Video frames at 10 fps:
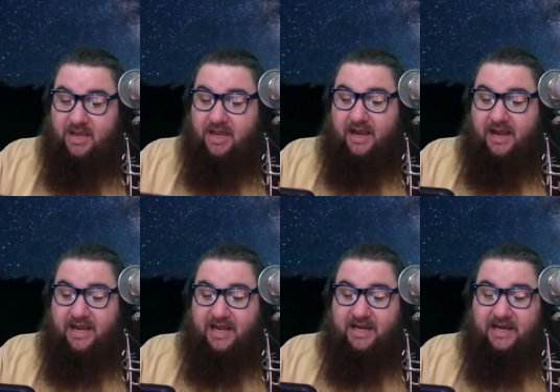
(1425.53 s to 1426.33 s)
I
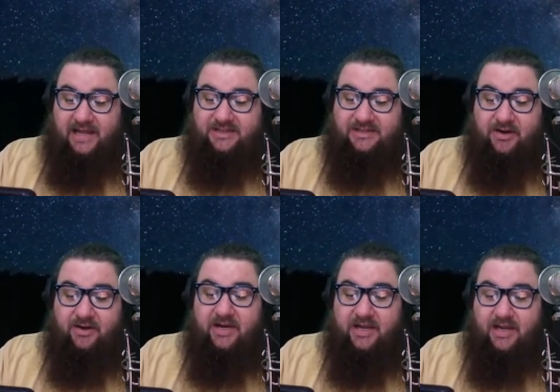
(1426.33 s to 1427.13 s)
ain't actually
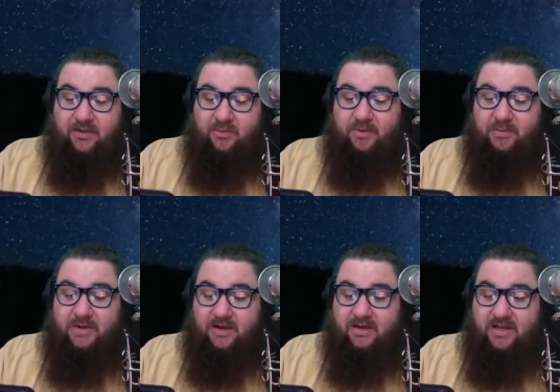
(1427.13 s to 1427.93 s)
hurting anyone
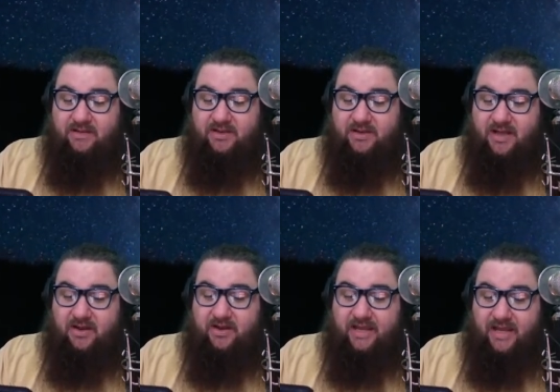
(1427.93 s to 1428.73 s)
beyond giving
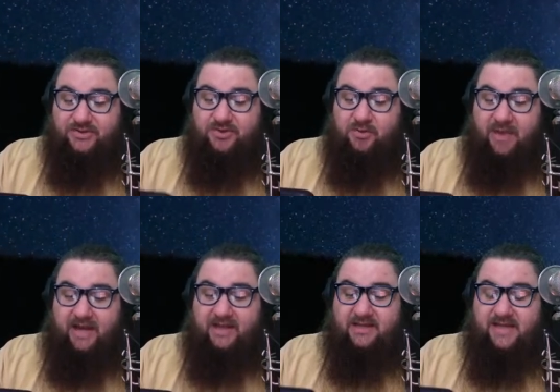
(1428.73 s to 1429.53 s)
an occasional
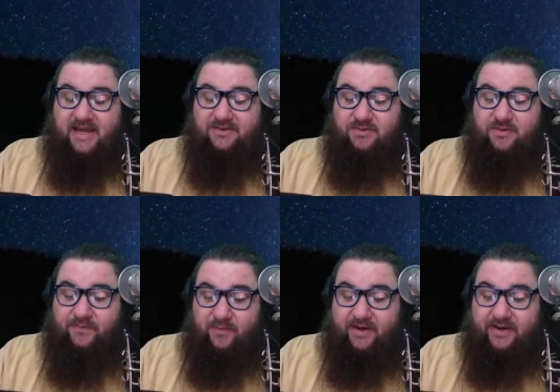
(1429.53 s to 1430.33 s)
panic attack to a
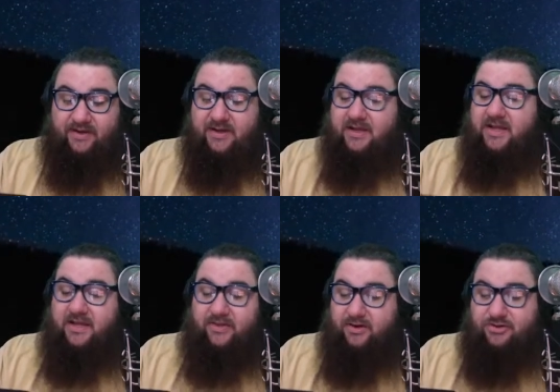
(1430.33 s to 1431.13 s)
friend.
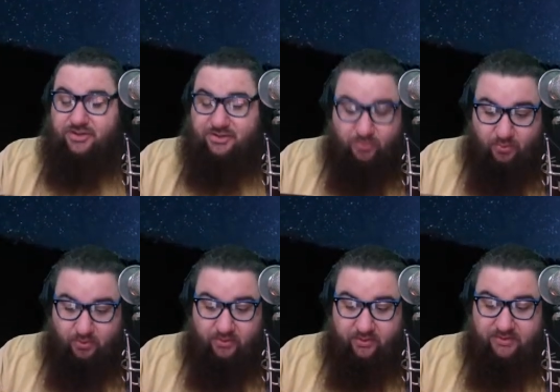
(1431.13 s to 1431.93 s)
They're just
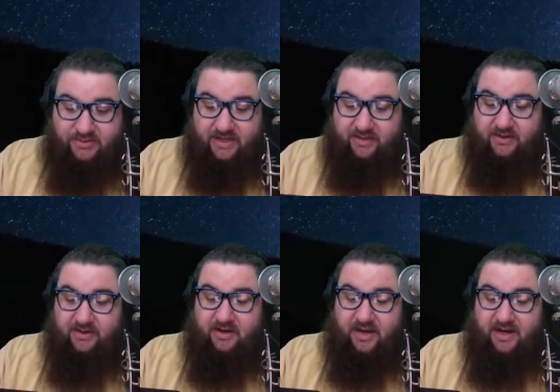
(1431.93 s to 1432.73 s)
words, and they're
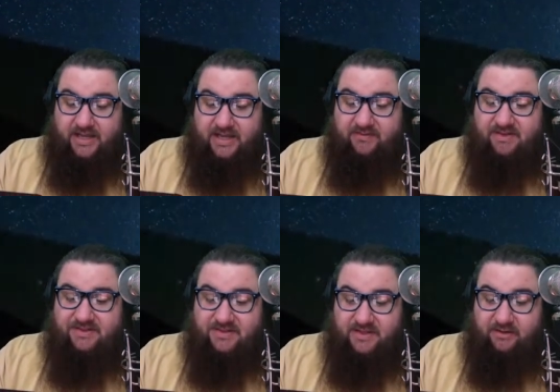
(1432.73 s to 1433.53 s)
not even
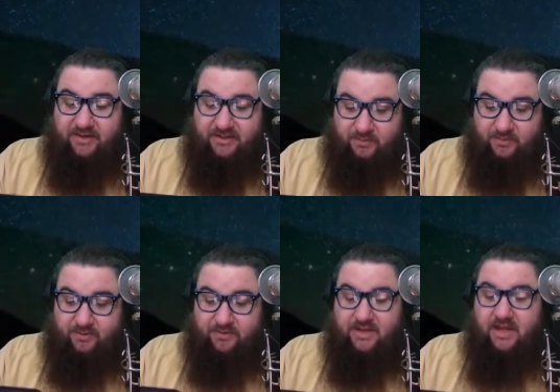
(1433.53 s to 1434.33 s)
serious
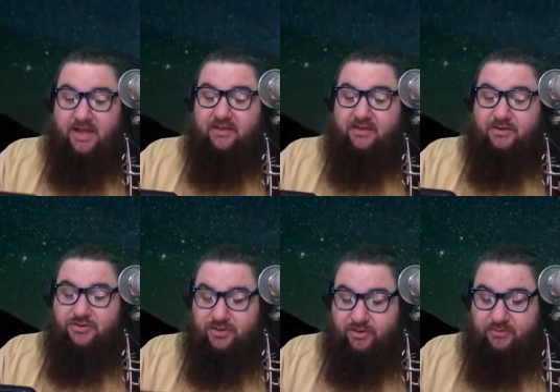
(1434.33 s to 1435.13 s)
words. They're
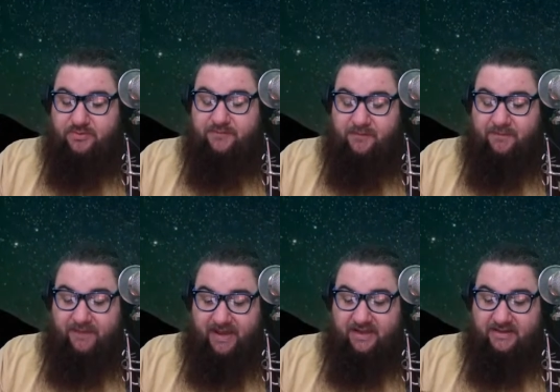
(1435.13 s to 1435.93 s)
jokes for
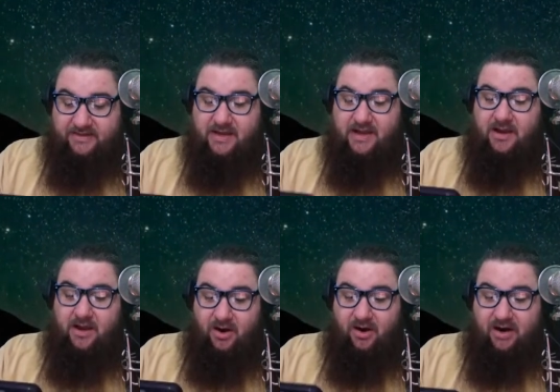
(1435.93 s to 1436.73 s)
fans.
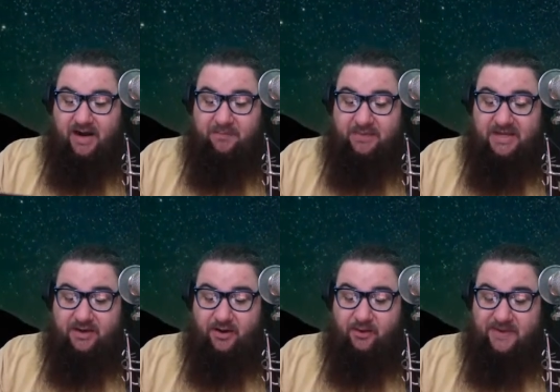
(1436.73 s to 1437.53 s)
R.I.P.
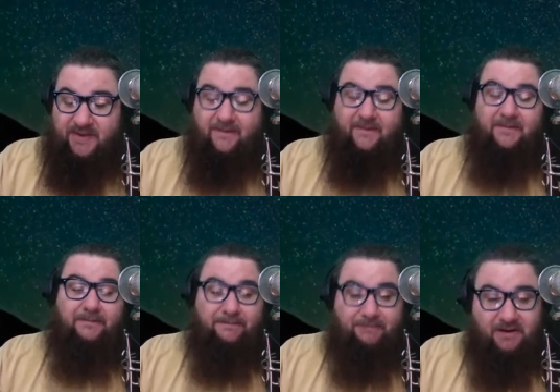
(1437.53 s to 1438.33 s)
Kobe.
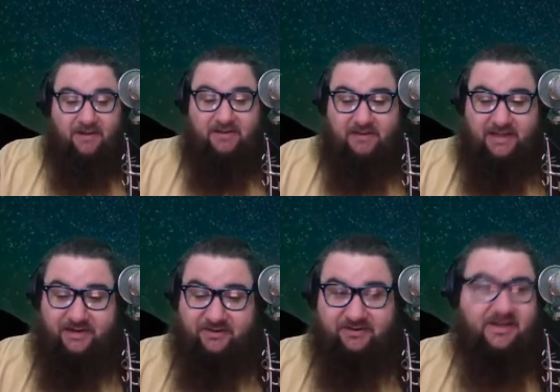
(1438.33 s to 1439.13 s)
Fuck the
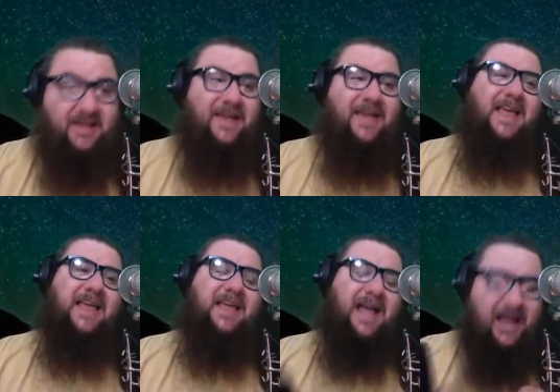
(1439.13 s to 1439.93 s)
Lakers. I